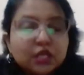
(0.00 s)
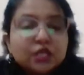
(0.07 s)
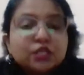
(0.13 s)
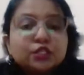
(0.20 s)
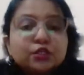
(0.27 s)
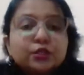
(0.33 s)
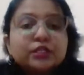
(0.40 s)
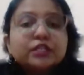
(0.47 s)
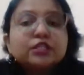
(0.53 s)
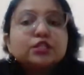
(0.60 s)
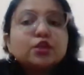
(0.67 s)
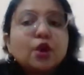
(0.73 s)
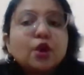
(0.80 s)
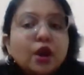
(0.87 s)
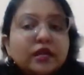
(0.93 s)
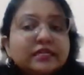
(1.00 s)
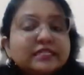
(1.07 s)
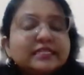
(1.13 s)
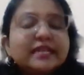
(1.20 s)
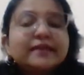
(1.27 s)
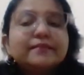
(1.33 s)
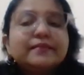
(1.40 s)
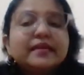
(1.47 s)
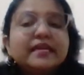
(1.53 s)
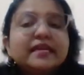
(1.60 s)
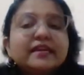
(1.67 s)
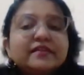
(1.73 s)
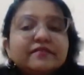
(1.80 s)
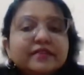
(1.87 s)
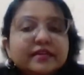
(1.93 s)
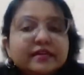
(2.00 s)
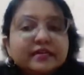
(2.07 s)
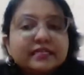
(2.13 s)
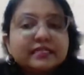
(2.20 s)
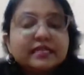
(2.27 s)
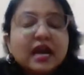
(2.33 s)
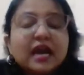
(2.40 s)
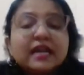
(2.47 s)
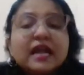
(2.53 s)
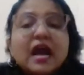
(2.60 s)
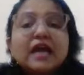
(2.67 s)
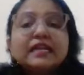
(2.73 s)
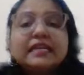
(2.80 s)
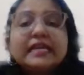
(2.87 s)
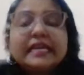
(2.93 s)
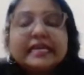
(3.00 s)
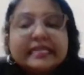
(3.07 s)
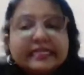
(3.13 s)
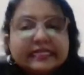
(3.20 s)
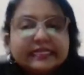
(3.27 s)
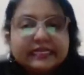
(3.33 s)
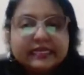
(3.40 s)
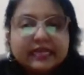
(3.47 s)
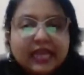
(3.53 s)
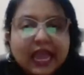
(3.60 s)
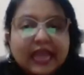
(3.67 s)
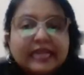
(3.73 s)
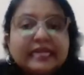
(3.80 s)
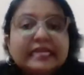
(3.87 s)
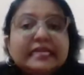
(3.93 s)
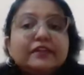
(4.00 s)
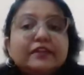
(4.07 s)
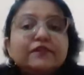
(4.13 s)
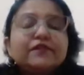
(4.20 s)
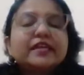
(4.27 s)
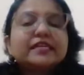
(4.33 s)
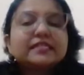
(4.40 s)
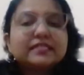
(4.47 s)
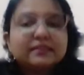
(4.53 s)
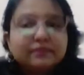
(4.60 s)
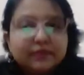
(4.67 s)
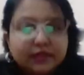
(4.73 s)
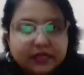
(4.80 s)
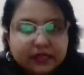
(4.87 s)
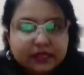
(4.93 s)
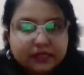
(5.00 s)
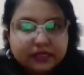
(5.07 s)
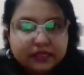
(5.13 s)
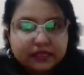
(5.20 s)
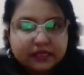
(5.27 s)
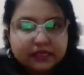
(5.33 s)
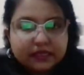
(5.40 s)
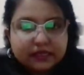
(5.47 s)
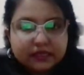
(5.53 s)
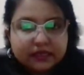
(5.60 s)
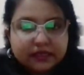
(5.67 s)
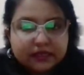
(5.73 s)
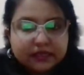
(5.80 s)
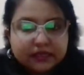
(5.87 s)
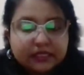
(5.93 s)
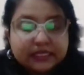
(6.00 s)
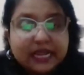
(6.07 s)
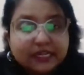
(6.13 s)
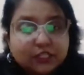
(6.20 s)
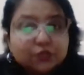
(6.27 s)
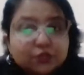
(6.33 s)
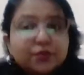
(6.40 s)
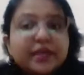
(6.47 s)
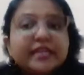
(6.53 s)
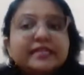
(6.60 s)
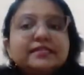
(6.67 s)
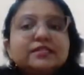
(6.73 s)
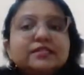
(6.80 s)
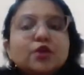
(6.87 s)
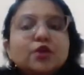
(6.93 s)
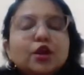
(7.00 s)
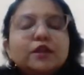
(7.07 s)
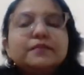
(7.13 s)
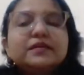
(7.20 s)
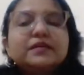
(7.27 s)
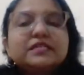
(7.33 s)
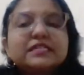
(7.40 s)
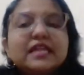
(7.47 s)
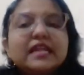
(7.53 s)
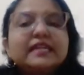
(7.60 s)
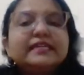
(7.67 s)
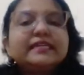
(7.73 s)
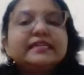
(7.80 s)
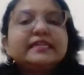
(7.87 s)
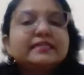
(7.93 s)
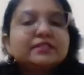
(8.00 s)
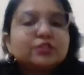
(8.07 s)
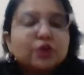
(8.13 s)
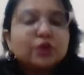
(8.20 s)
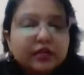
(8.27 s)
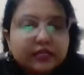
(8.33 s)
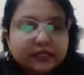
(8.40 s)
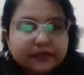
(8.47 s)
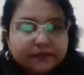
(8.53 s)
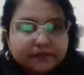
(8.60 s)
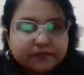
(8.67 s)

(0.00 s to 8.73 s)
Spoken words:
So the thoughts and behaviors are unhealthy and inflexible. That's why it is called personality disorder.